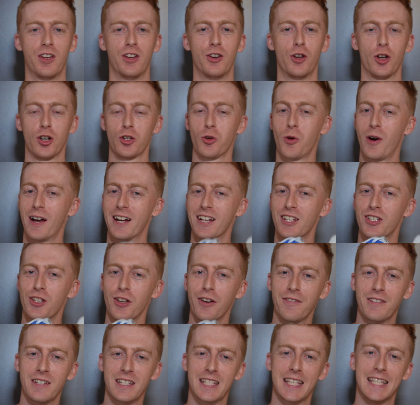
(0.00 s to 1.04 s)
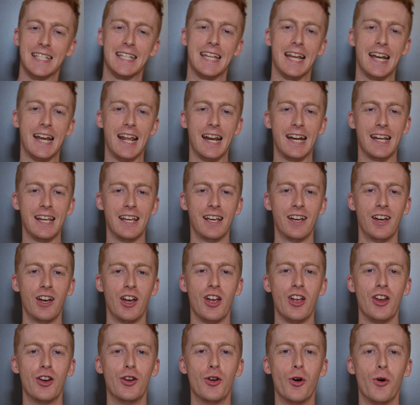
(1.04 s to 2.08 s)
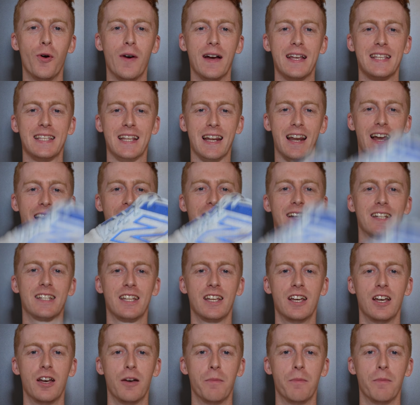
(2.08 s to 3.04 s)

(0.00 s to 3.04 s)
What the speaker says: Not quite as soft as the 1080, nor as light,